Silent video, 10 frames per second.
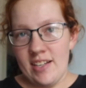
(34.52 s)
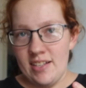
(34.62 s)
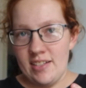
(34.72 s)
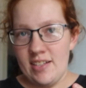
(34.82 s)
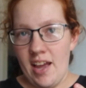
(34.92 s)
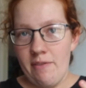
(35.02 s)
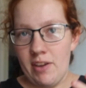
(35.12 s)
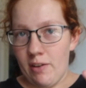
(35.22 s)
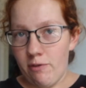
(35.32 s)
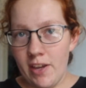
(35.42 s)
is
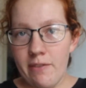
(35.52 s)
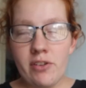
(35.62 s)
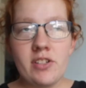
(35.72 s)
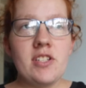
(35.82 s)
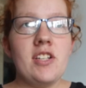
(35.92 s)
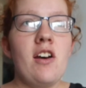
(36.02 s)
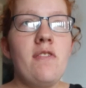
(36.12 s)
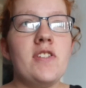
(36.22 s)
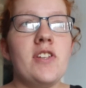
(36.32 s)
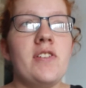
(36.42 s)
having a fever and
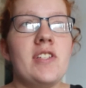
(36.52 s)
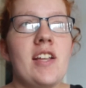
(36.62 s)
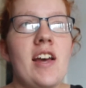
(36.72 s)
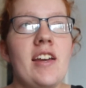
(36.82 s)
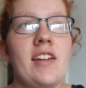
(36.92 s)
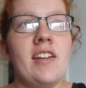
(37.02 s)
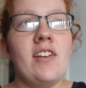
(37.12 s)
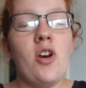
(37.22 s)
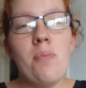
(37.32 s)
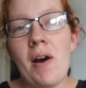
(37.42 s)
stuff so it's like
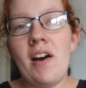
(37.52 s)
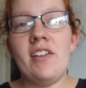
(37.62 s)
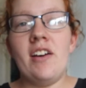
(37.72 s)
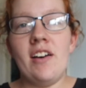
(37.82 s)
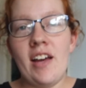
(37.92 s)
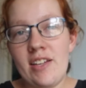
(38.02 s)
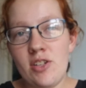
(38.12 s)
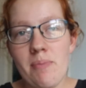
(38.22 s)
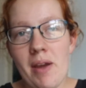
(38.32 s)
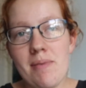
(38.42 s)
her partner
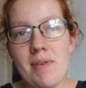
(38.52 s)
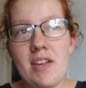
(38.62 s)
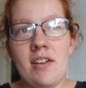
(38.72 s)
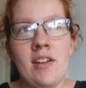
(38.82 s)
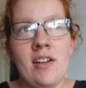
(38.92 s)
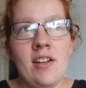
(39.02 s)
and her baby